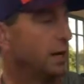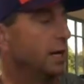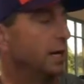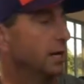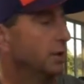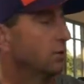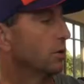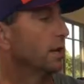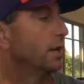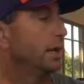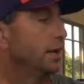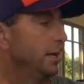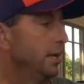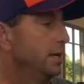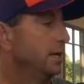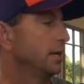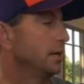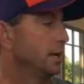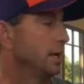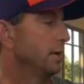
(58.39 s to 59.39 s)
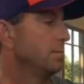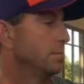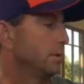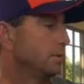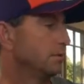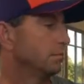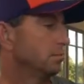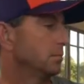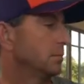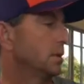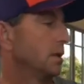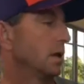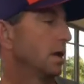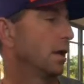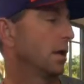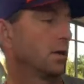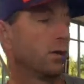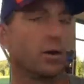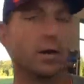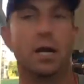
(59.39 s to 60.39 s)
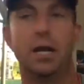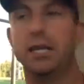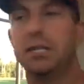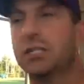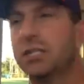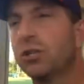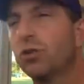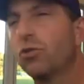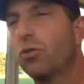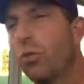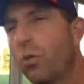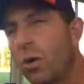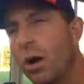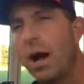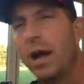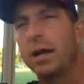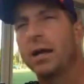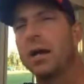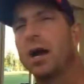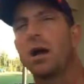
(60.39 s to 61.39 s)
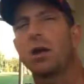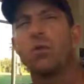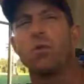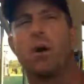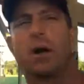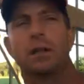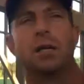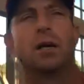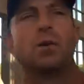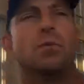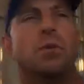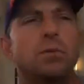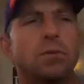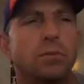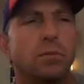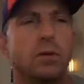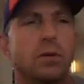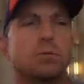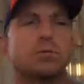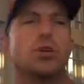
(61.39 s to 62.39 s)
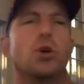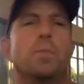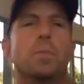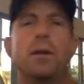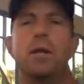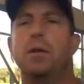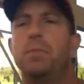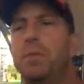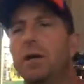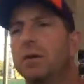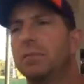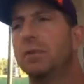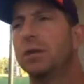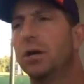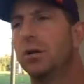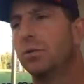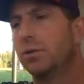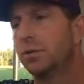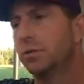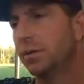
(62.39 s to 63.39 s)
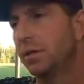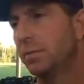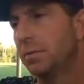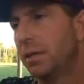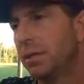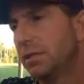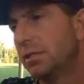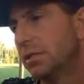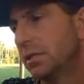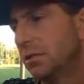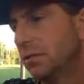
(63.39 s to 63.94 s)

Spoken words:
Greenlee and Edmonds. Greenlee's not quite there. We was hoping he'd be able to go this week, but he's